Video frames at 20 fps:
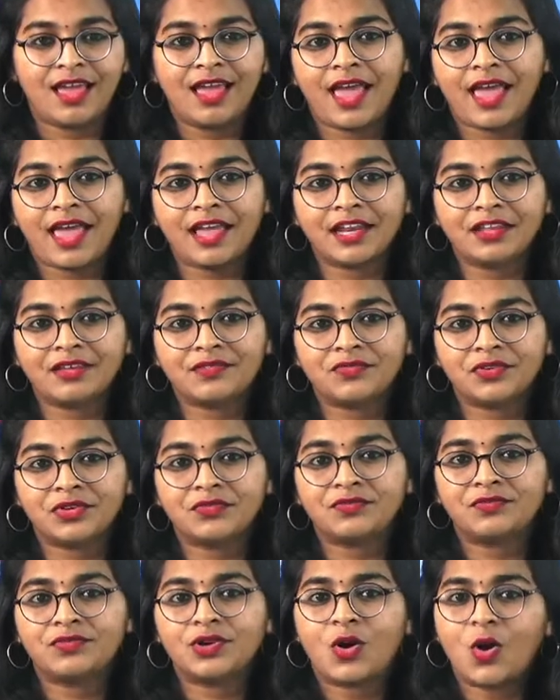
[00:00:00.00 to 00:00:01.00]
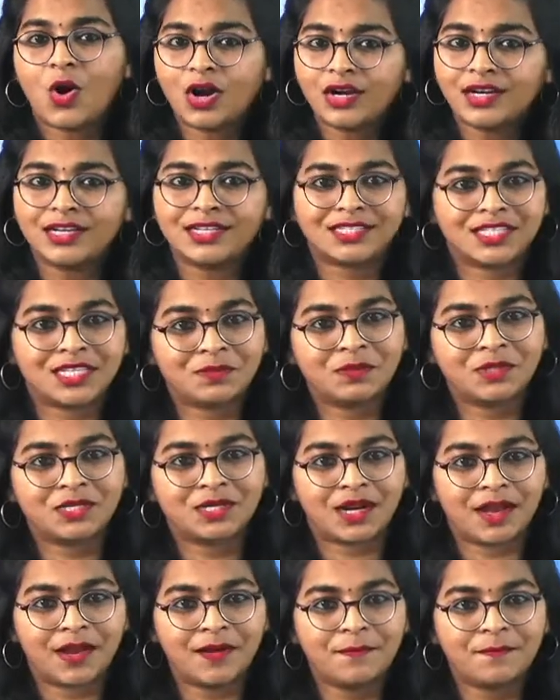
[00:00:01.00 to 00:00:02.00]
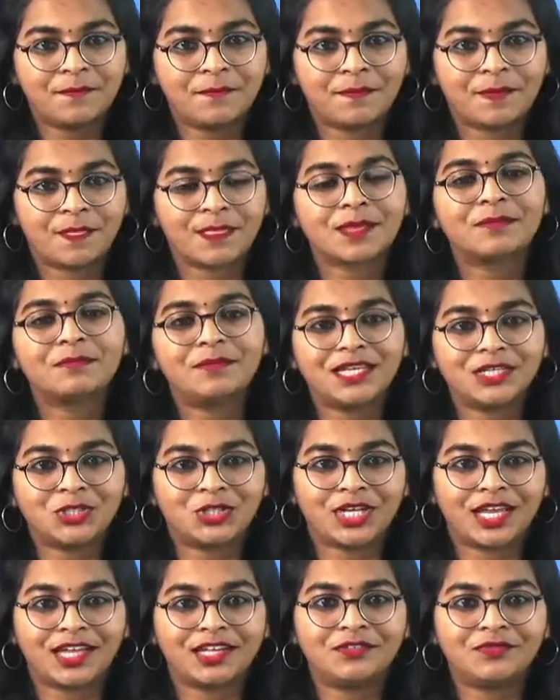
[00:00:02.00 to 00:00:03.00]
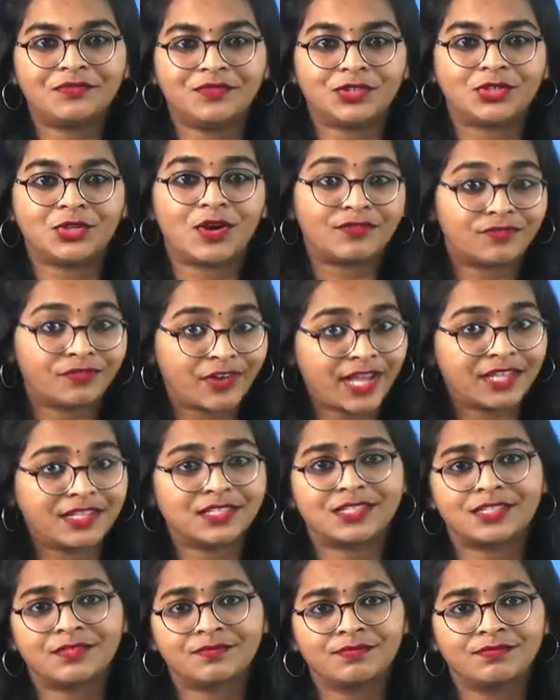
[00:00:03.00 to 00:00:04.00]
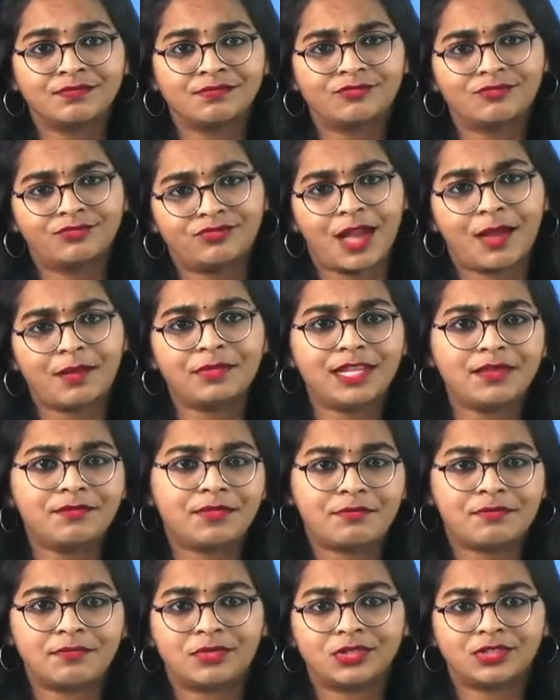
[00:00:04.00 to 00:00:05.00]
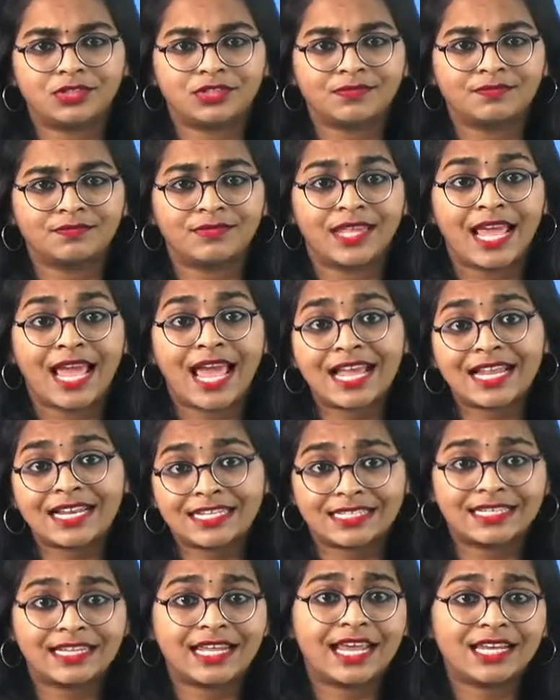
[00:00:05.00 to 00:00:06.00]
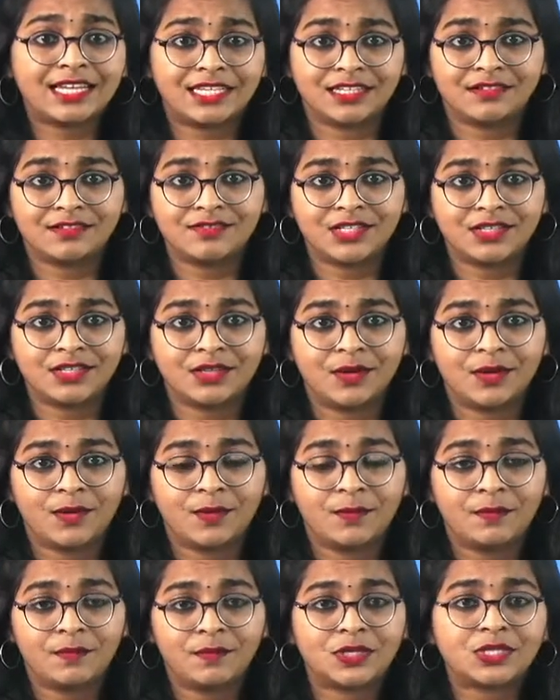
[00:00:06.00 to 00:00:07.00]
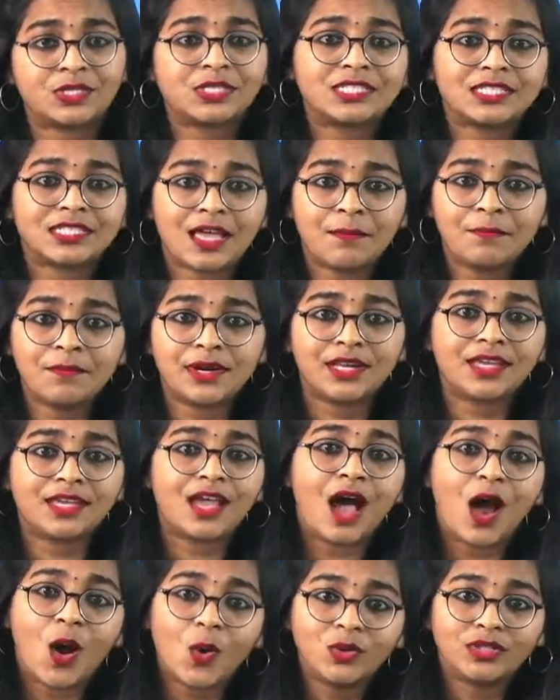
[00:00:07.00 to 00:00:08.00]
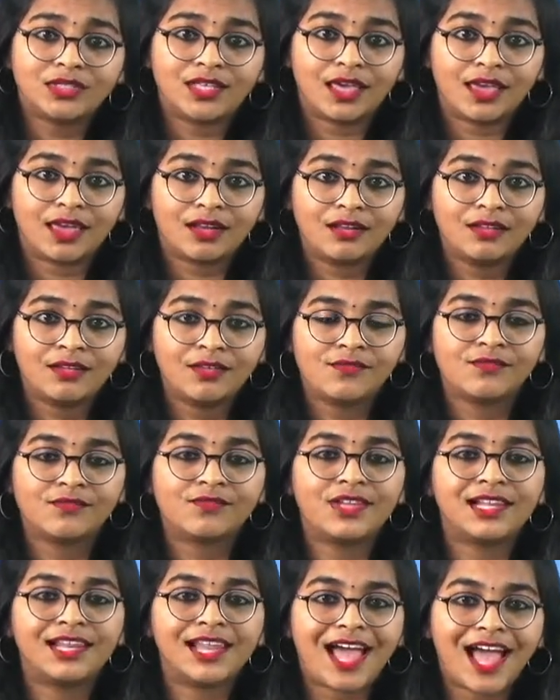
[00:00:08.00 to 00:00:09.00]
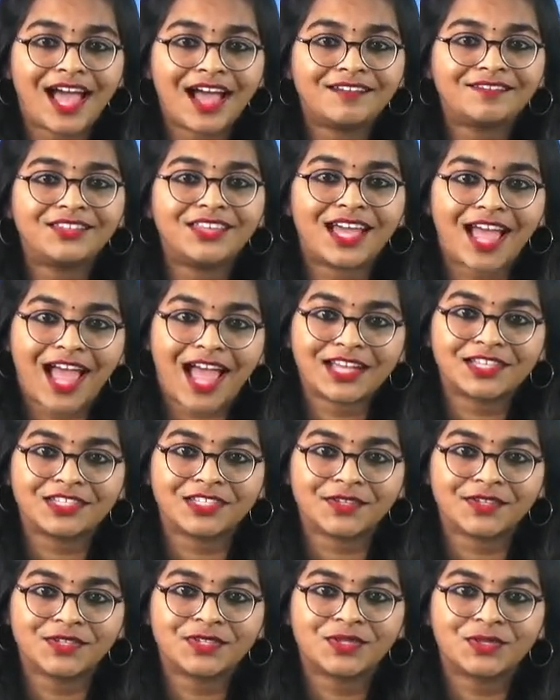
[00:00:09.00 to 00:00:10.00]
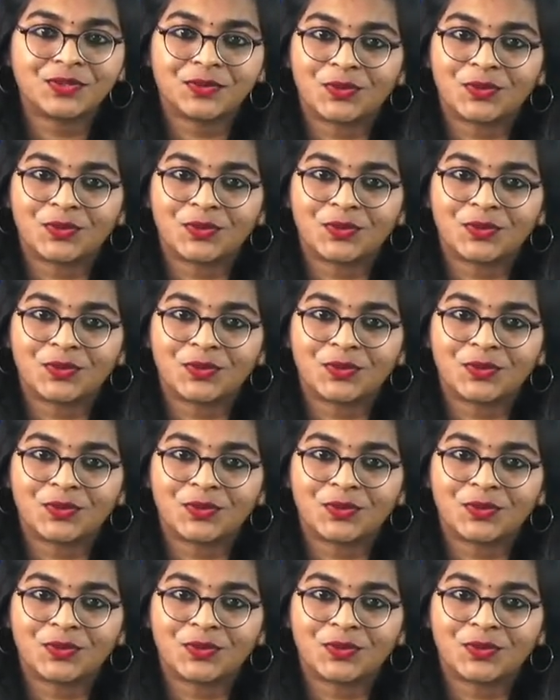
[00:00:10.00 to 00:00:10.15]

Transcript: And if you've already subscribed, please share it with your friends, family members, and relatives because somebody out there will have the access to